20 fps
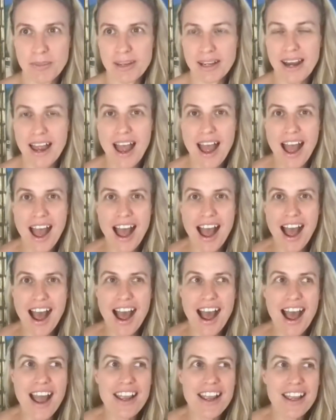but
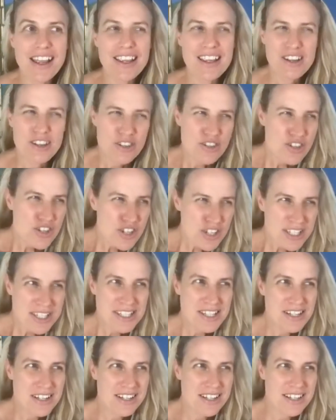you know,
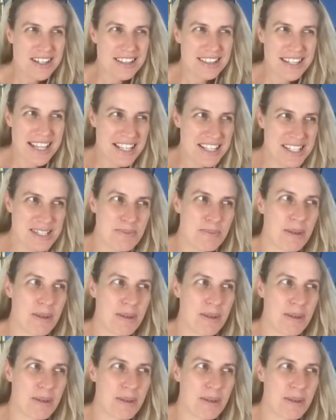just let's